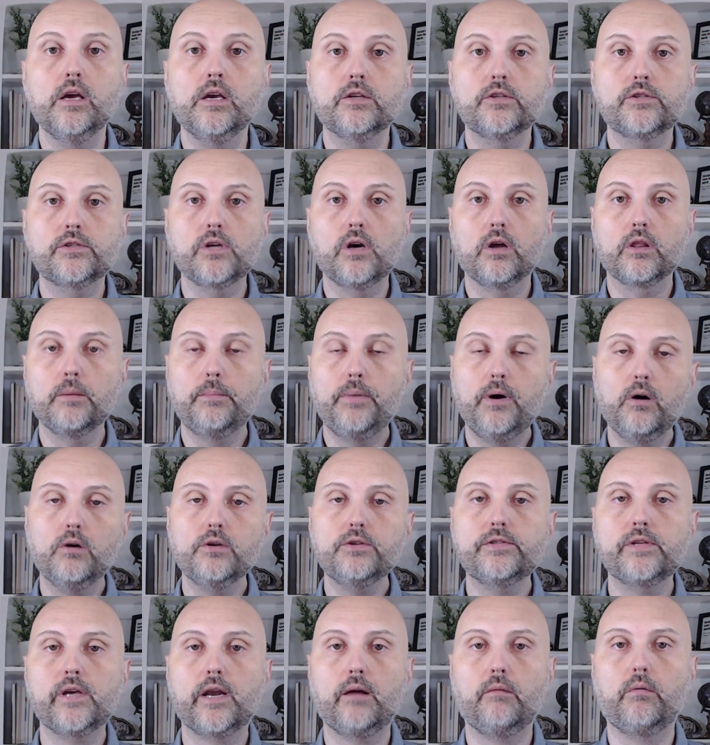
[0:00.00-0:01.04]
So the
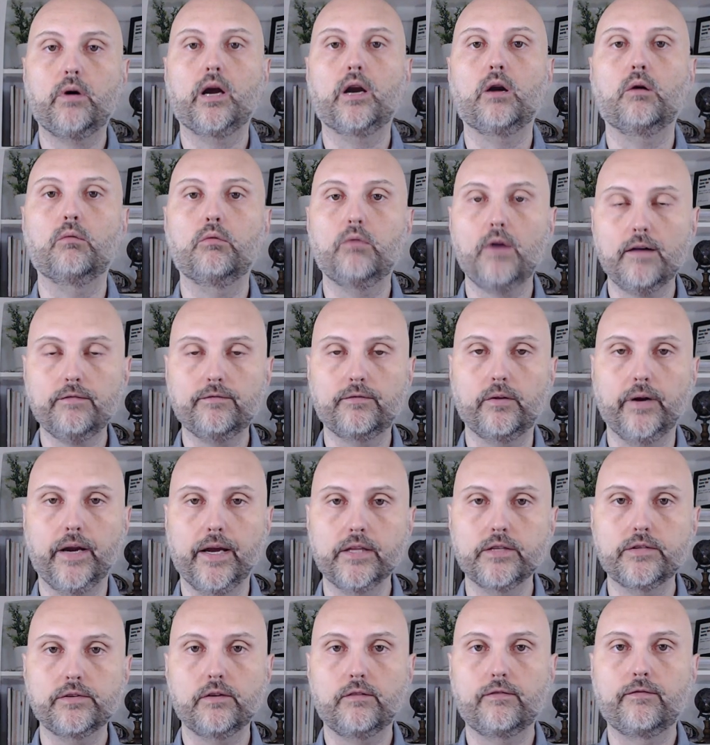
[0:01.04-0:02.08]
post that I want to
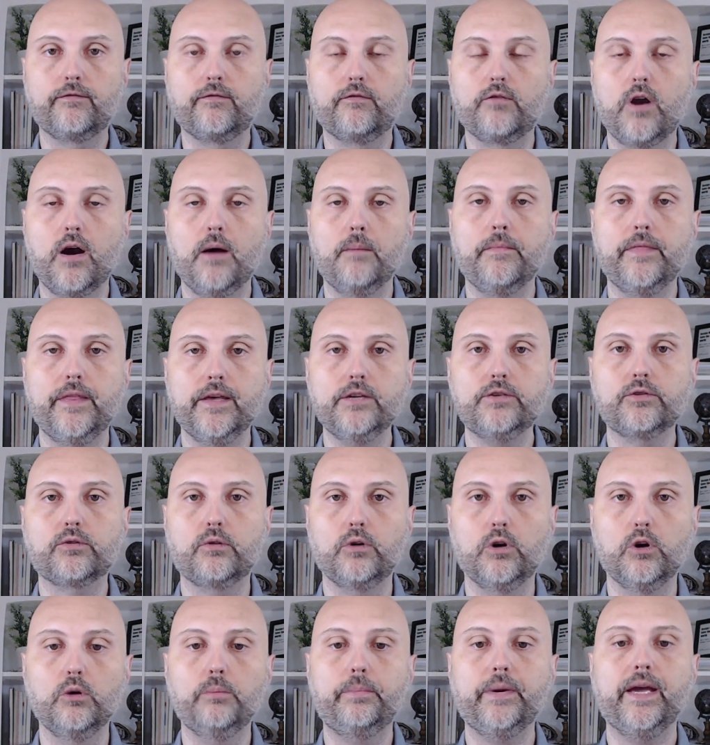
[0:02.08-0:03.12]
reference from this
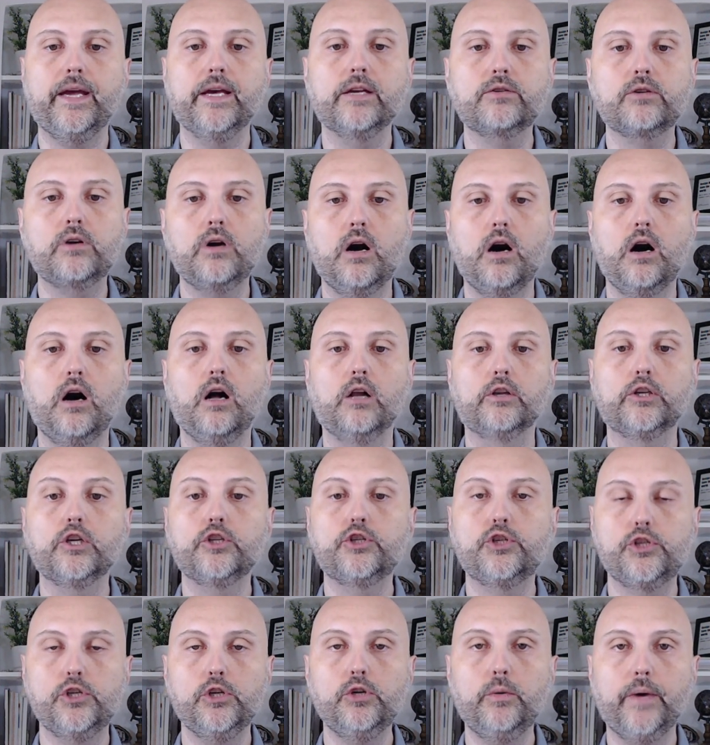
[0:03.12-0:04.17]
group is called
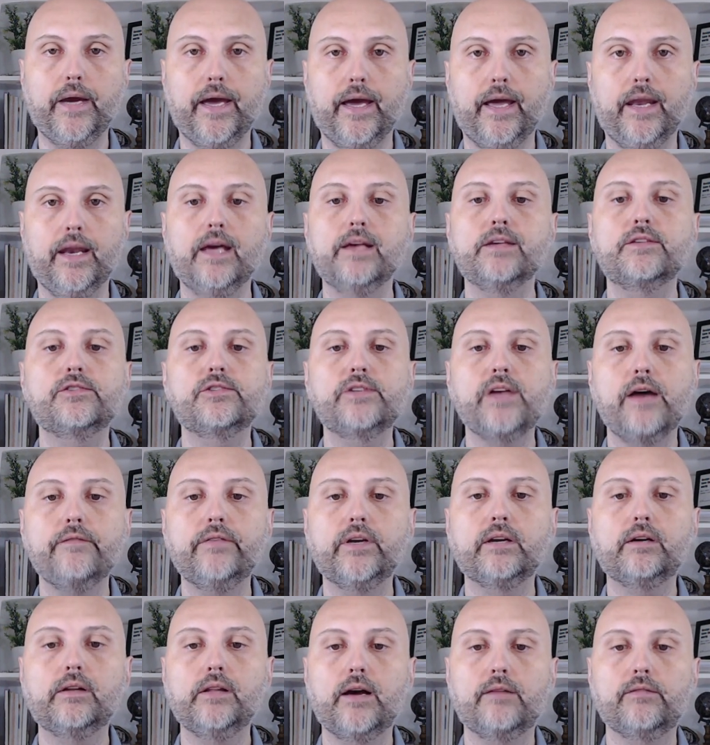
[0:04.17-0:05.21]
Shoe In,
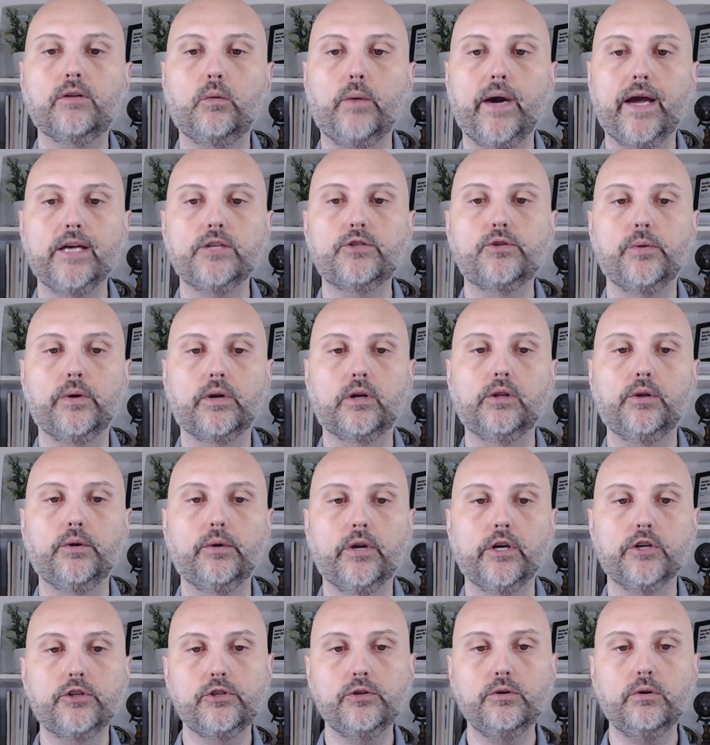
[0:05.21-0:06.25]
Seven Clever Ways to
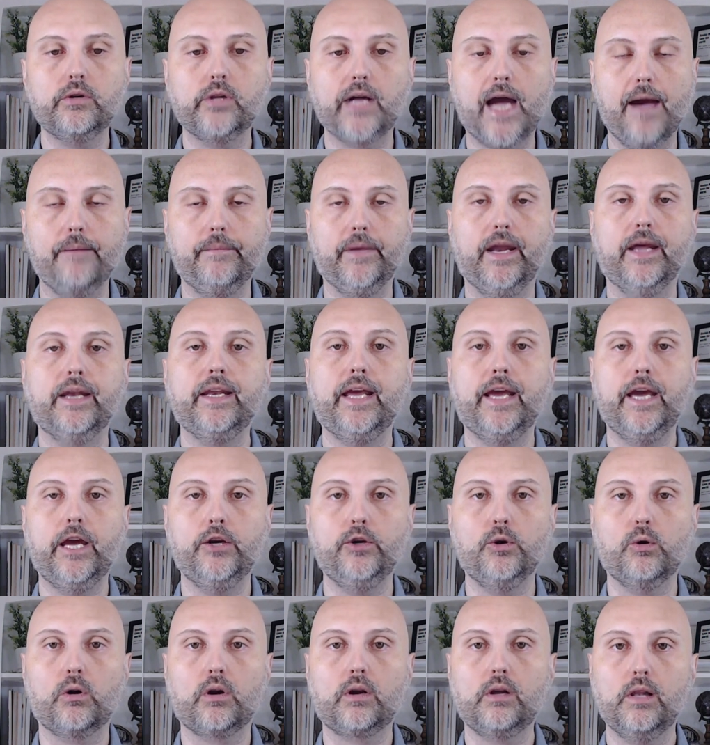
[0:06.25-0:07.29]
Include a Shoe Cabinet
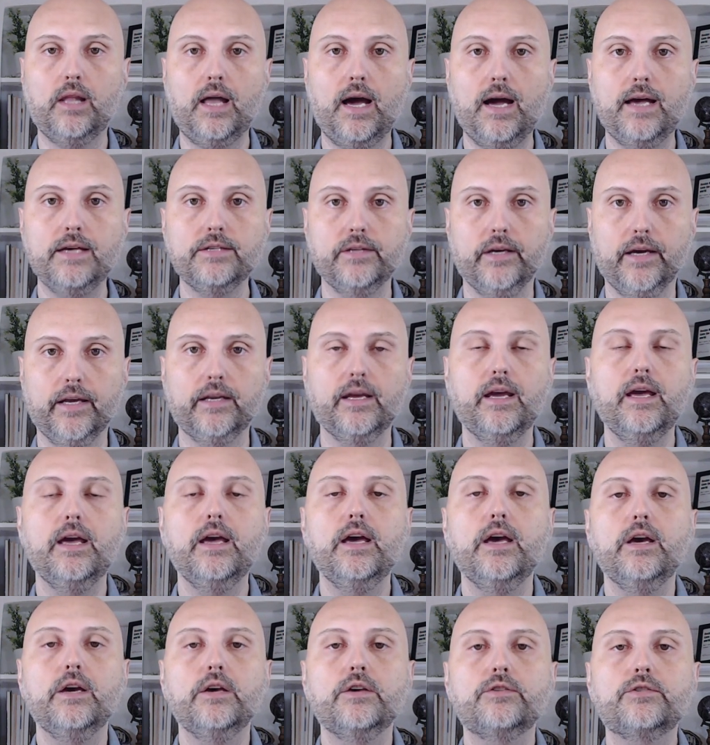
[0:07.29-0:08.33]
in Your Closet.
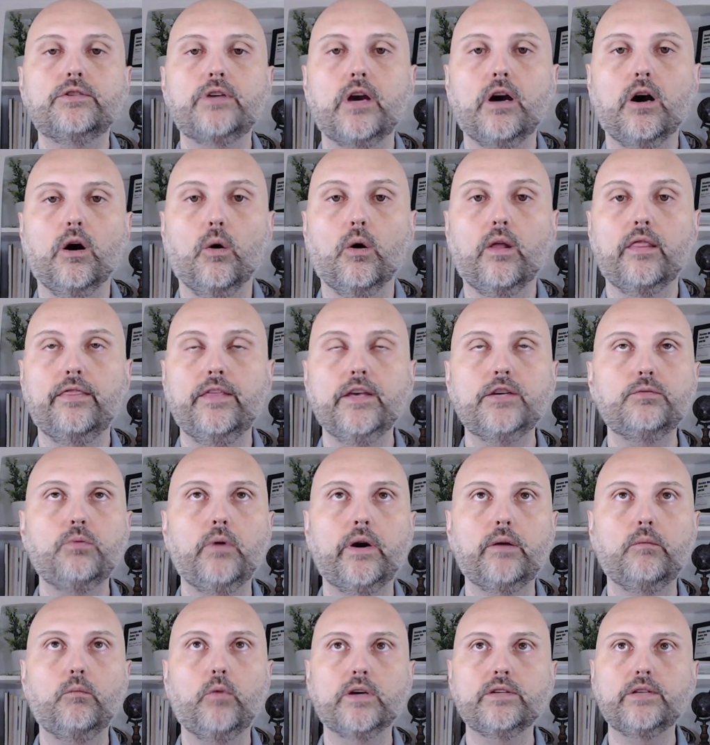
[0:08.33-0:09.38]
So this
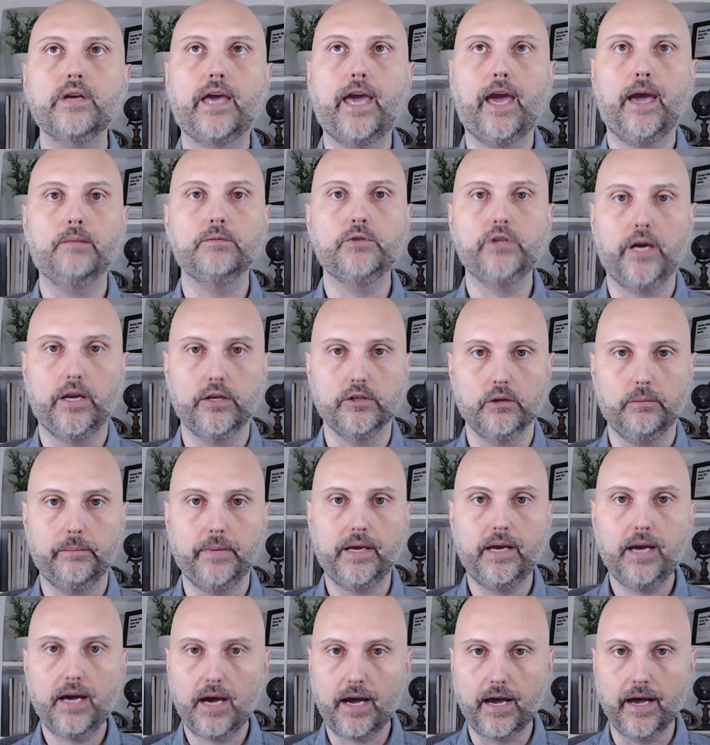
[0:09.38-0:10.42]
one was a game changer
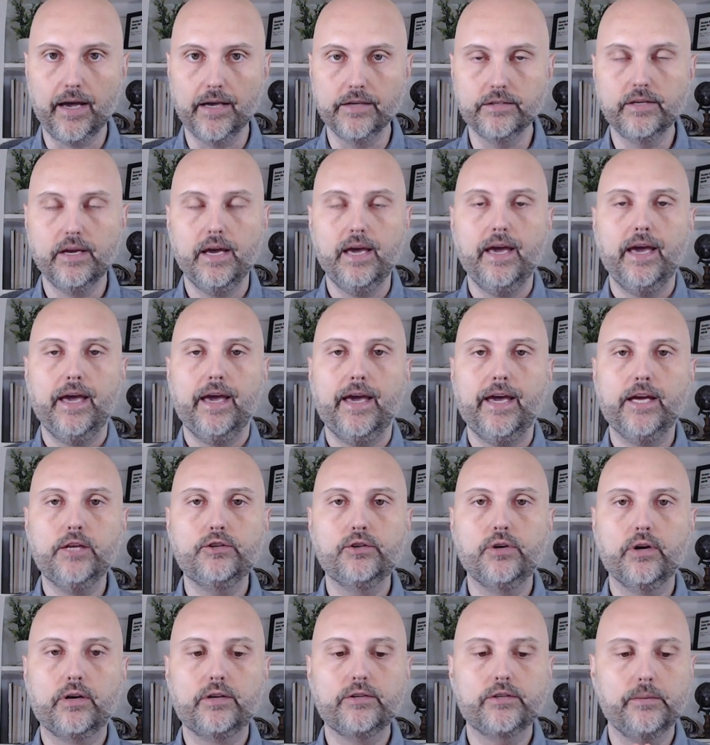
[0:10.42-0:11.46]
because
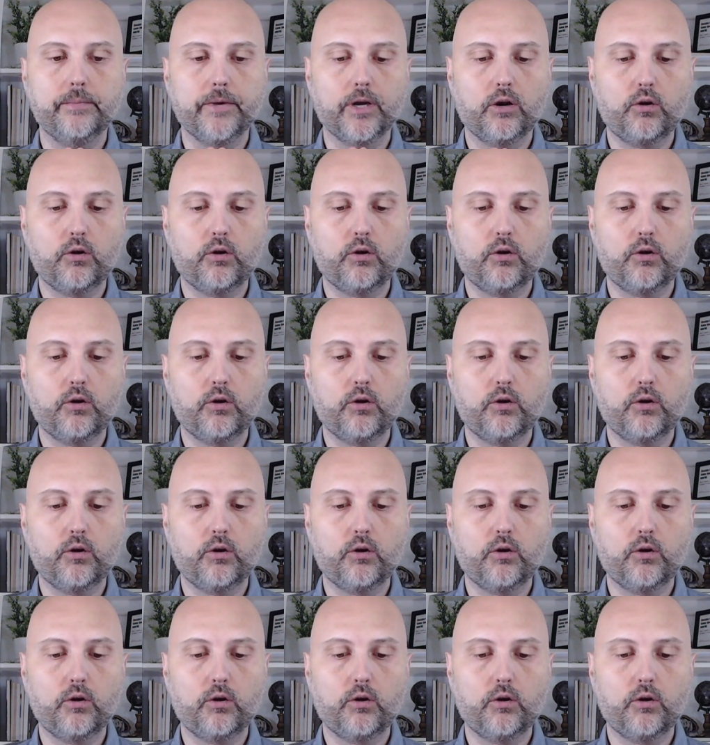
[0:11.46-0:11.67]
it took some